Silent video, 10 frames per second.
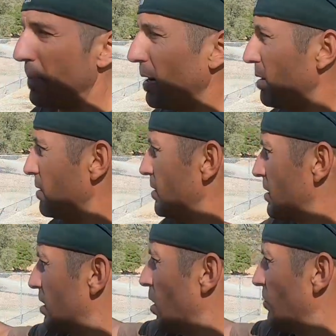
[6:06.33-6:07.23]
But
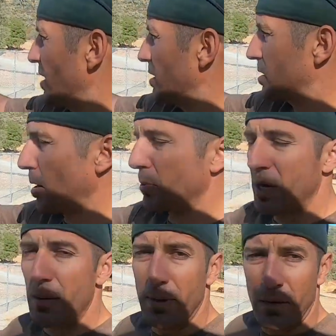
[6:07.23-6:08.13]
hopefully the tarp will
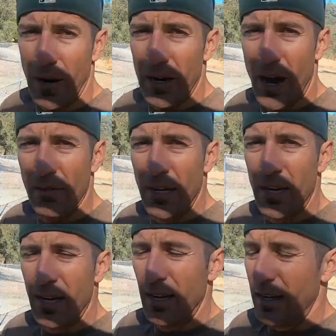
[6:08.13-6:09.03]
keep any rain off,
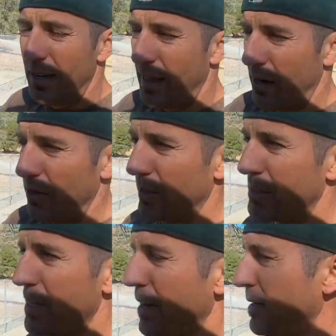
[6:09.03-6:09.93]
and that'll
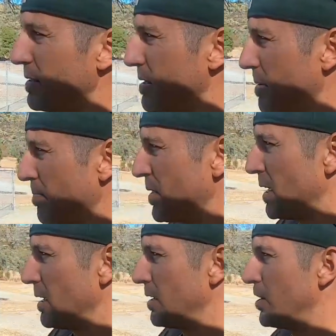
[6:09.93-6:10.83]
extend its
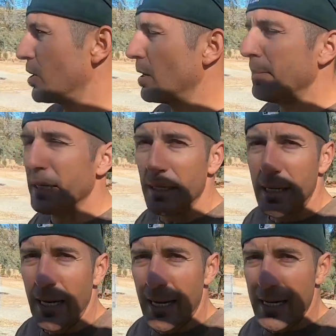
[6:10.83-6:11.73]

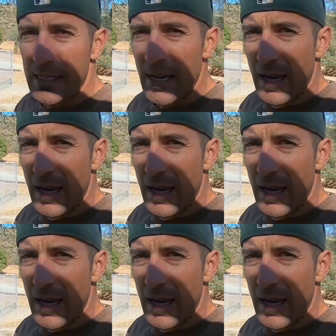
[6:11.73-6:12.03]
curability, I guess.